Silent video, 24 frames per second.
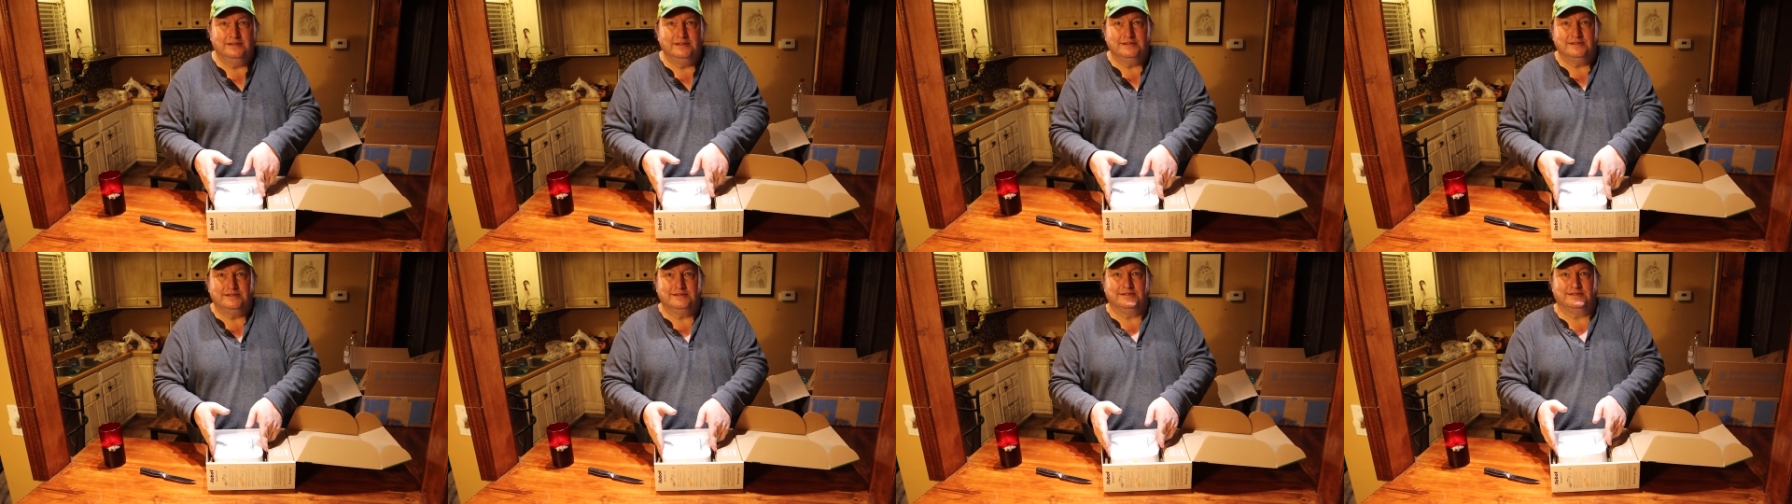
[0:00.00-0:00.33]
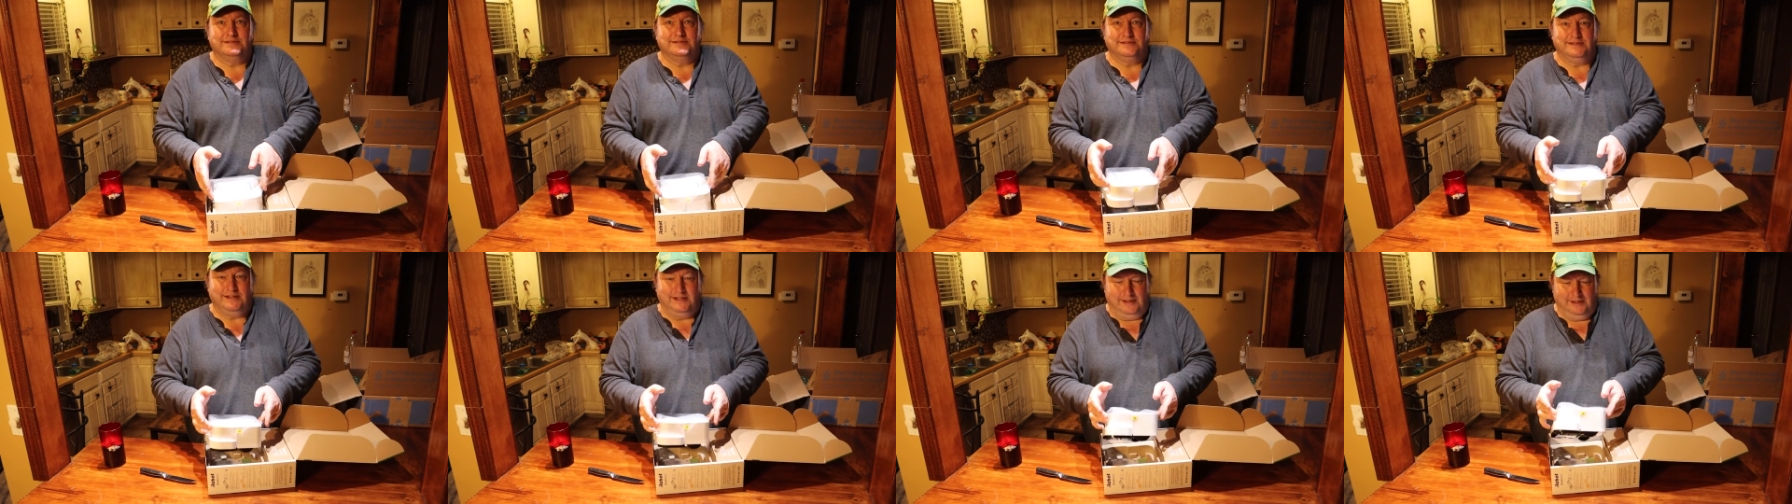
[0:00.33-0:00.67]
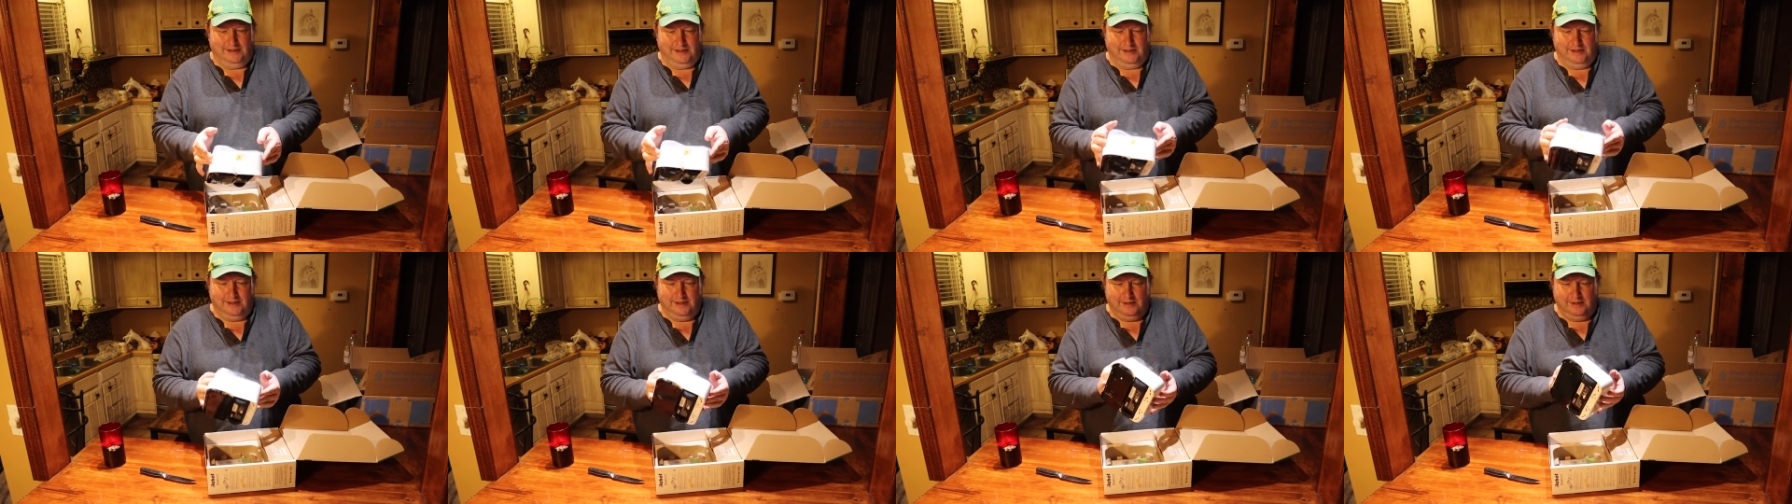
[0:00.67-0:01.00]
Just
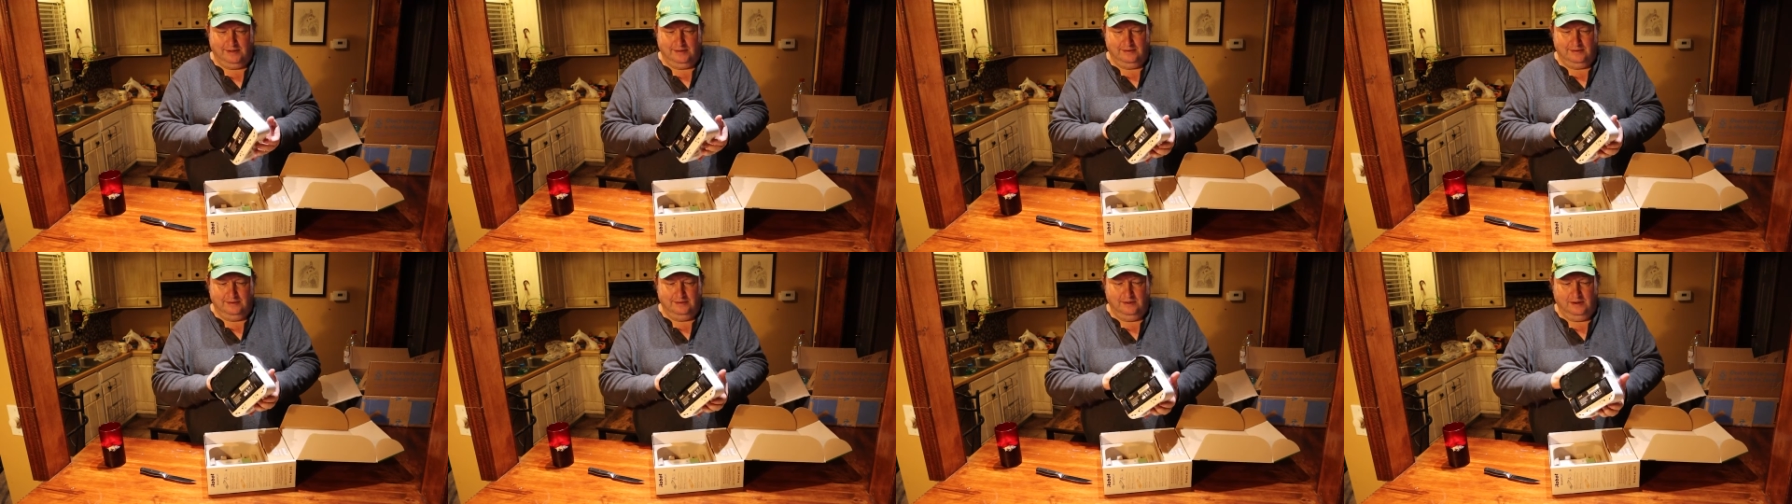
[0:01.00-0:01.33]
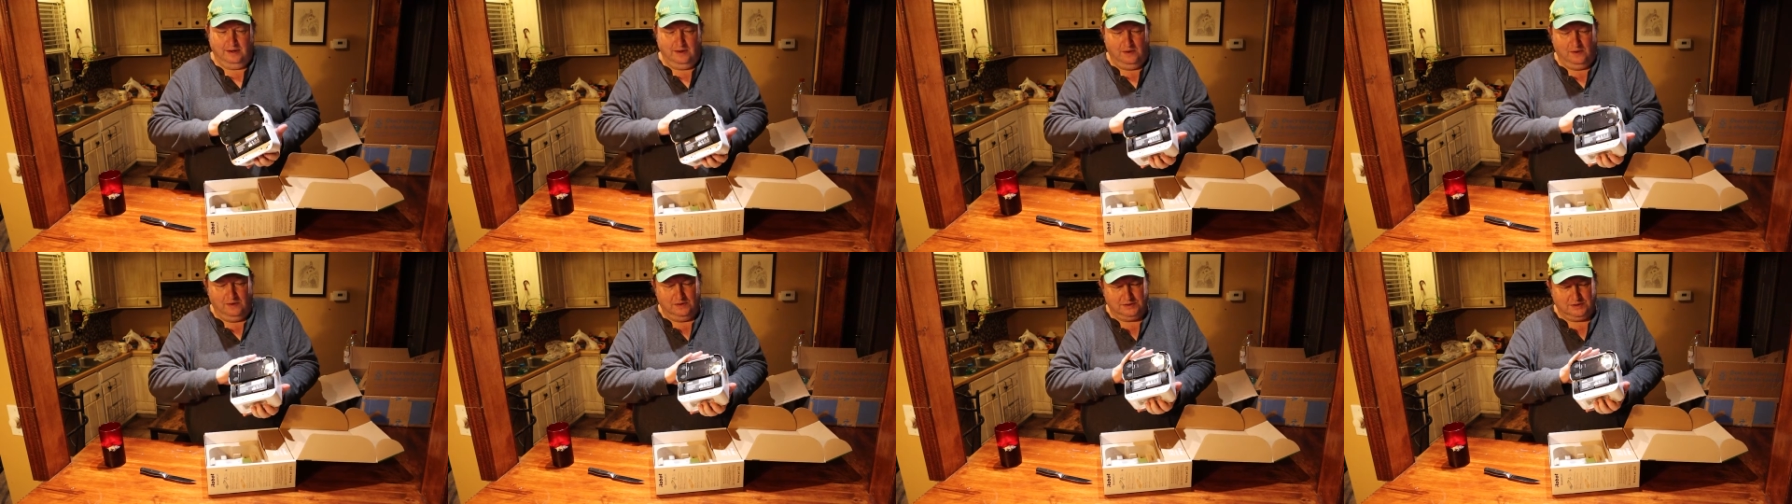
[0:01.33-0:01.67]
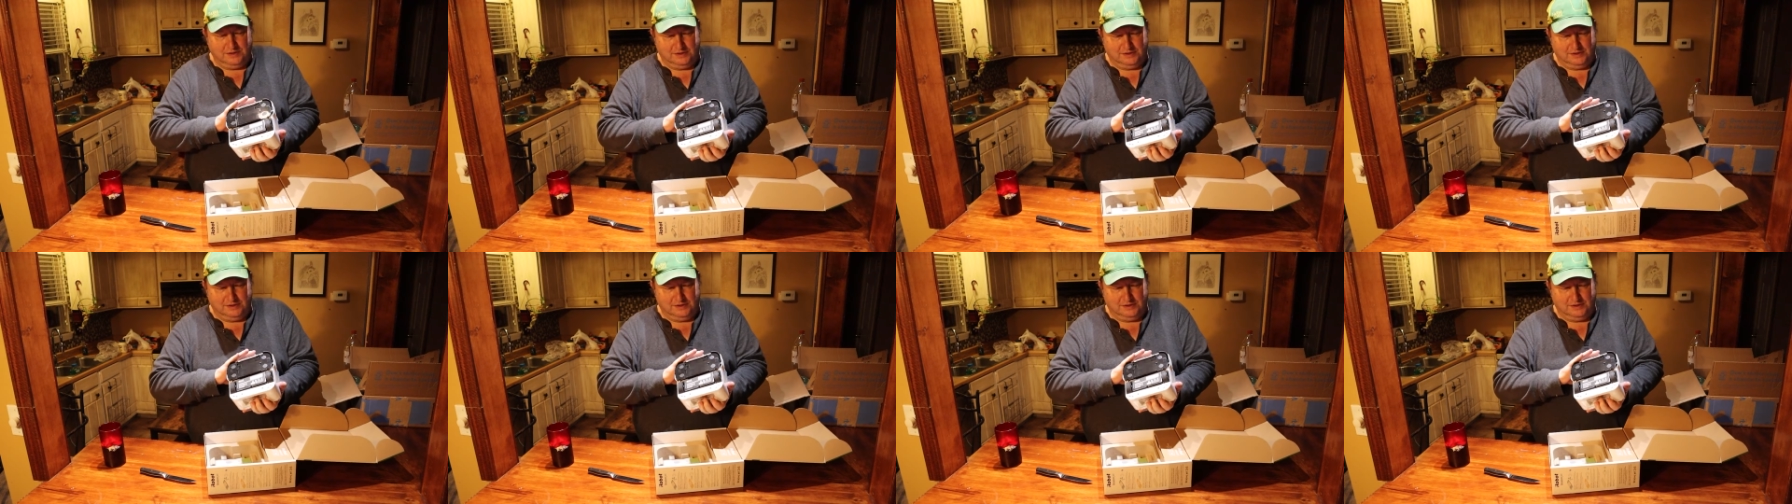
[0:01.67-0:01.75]
sitting there. Oh,